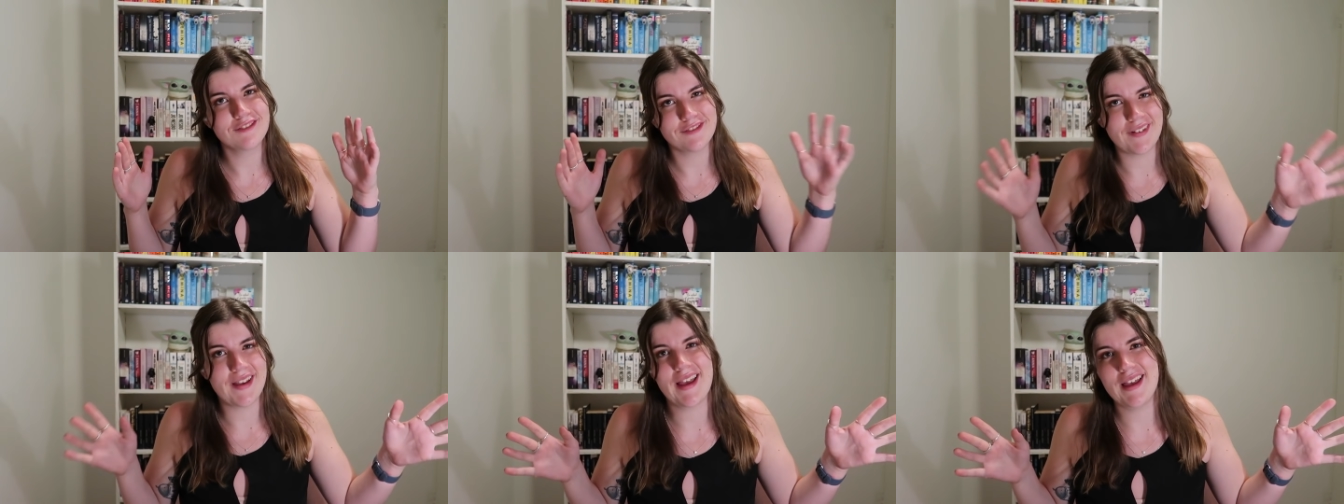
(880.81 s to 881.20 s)

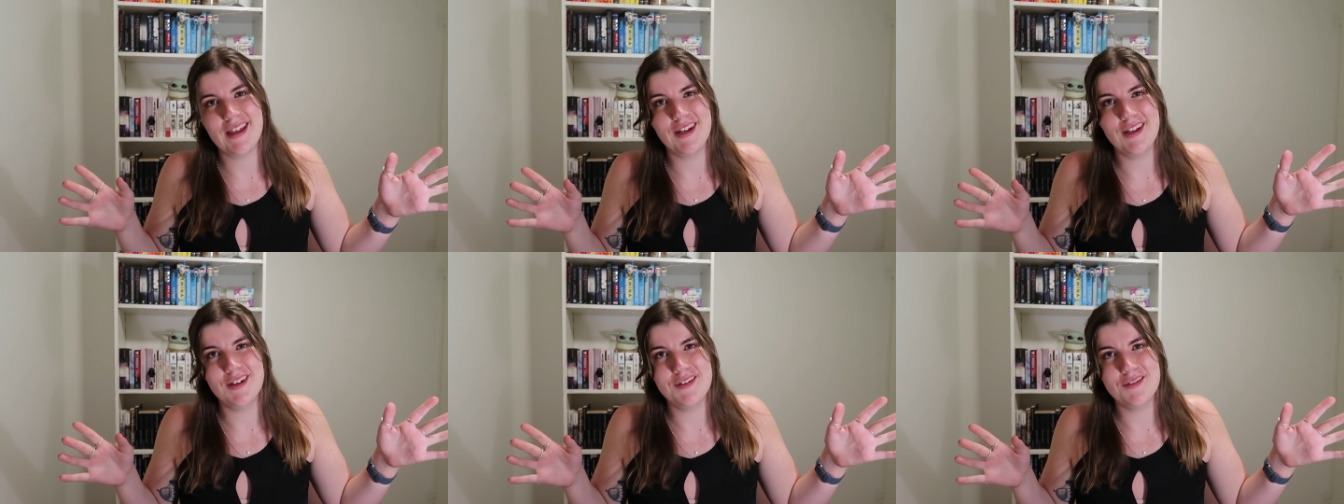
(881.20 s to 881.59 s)

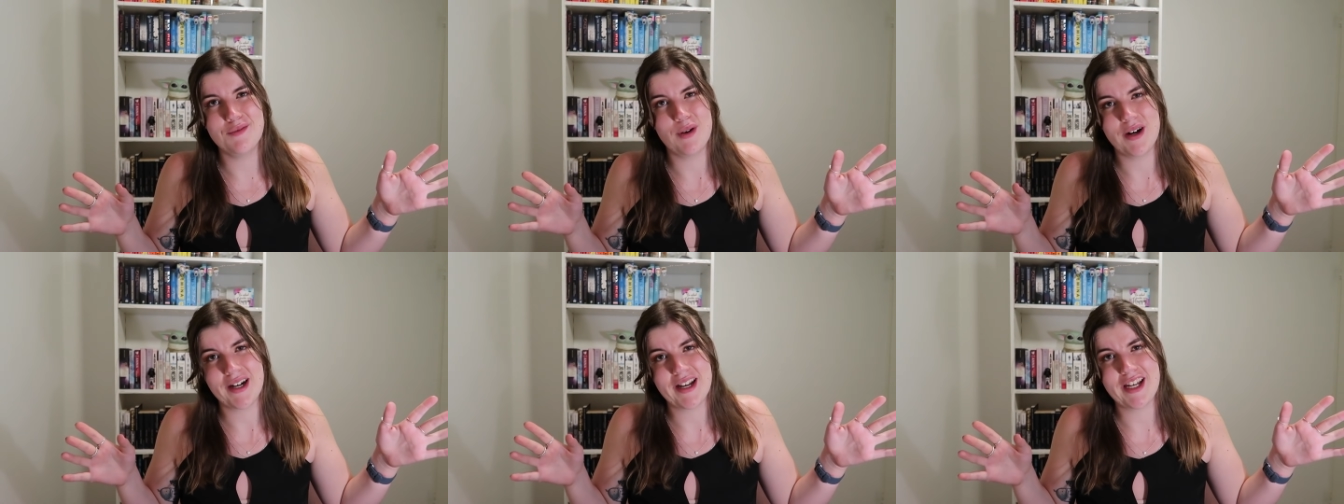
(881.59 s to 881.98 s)
fan of
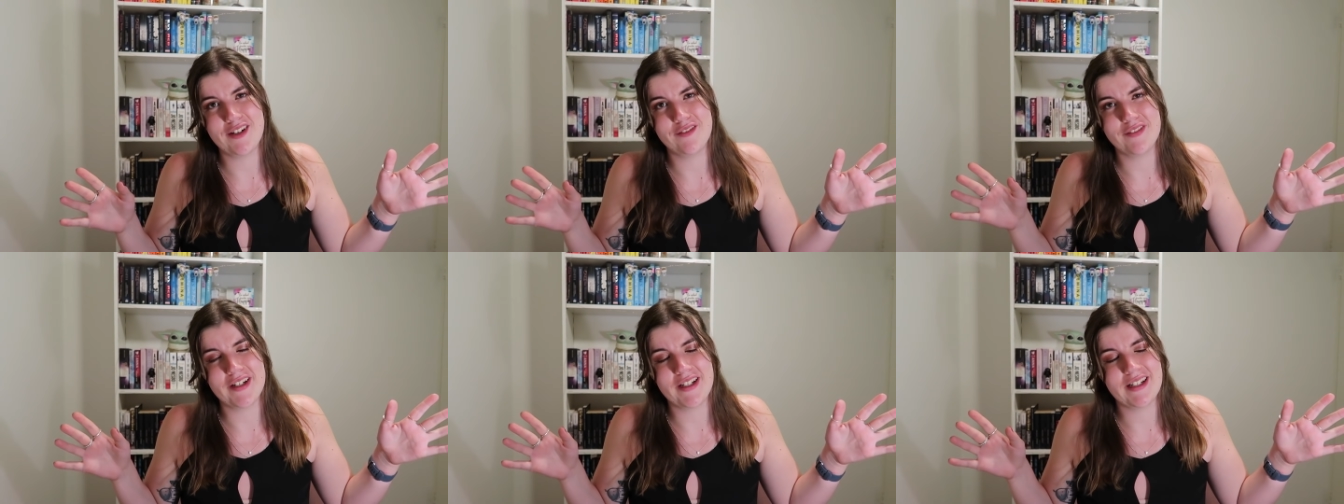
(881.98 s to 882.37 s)

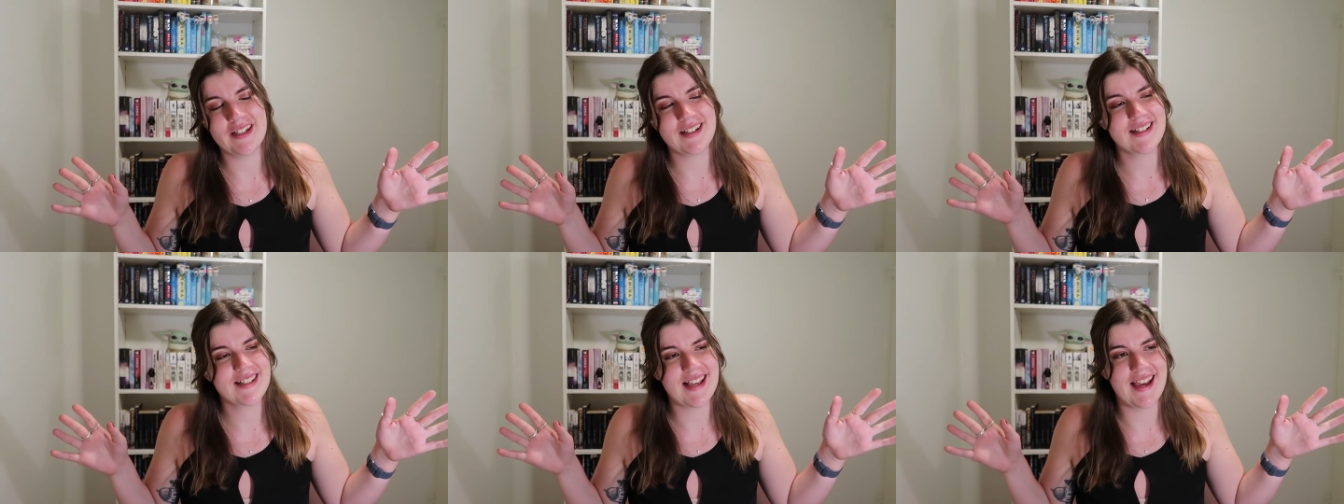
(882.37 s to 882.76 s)
Joaquin
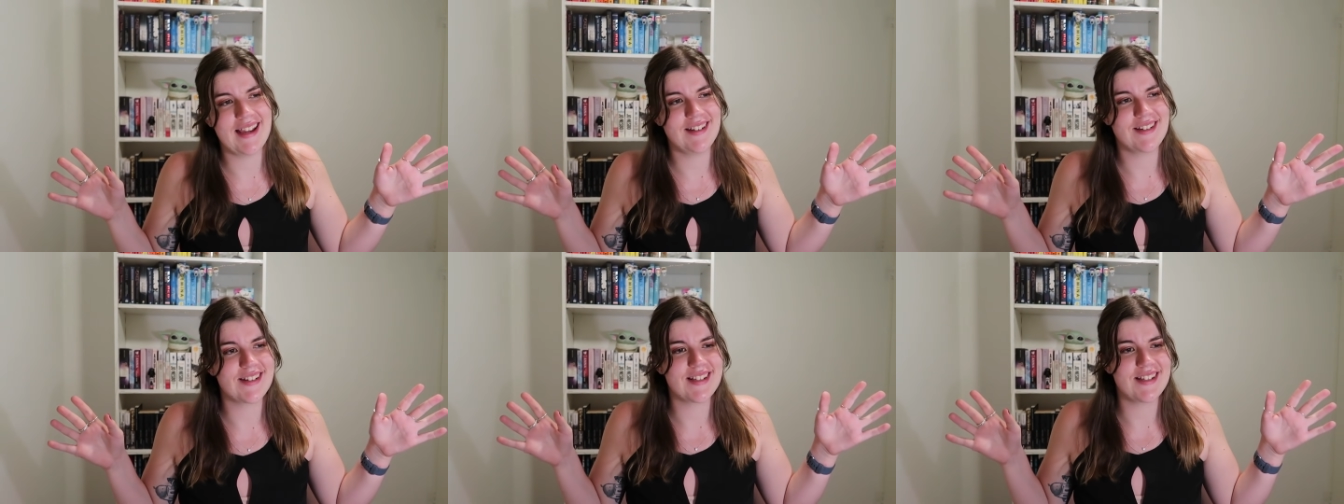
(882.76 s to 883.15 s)
Phoenix
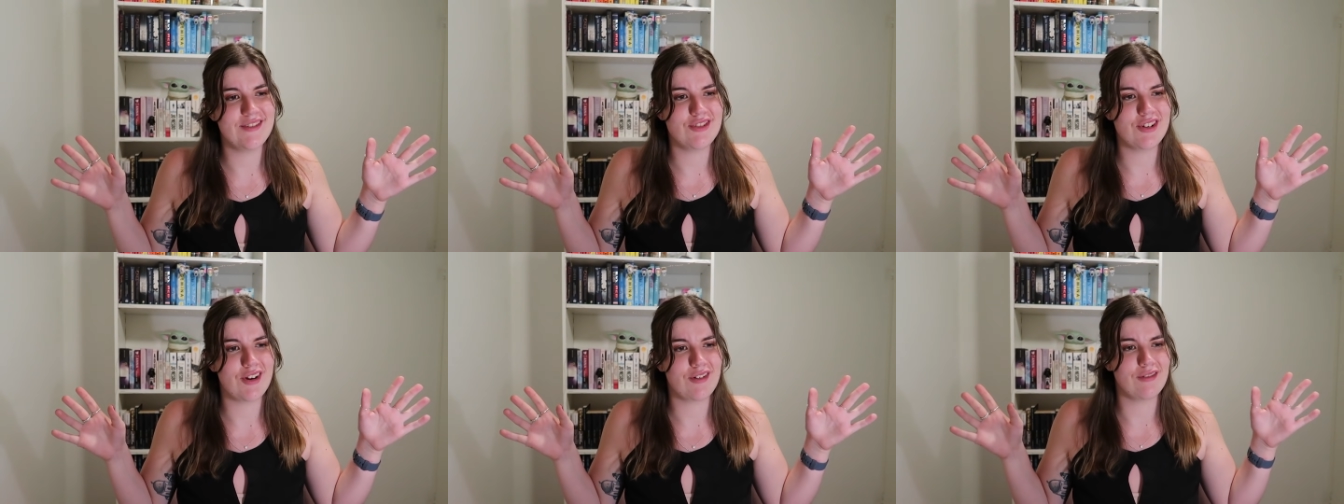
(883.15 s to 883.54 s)
and just
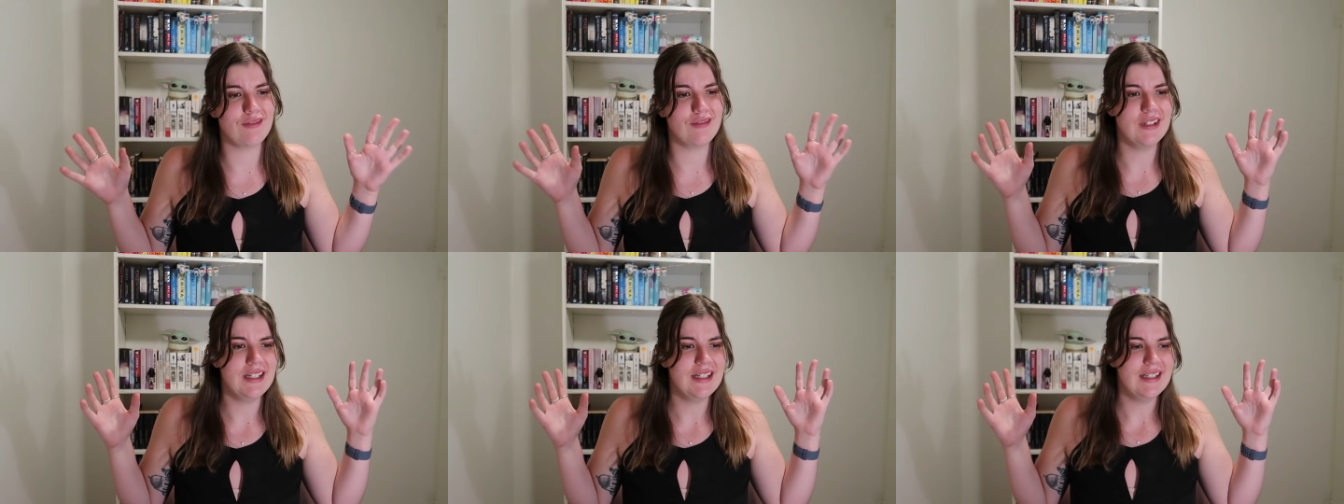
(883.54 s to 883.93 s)
in
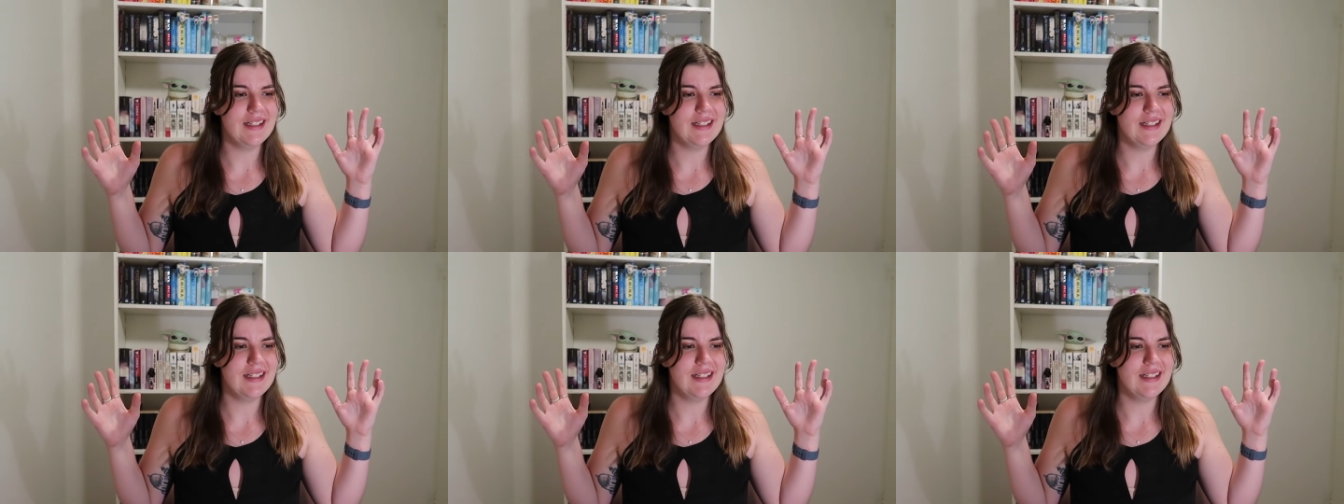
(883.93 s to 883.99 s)
general,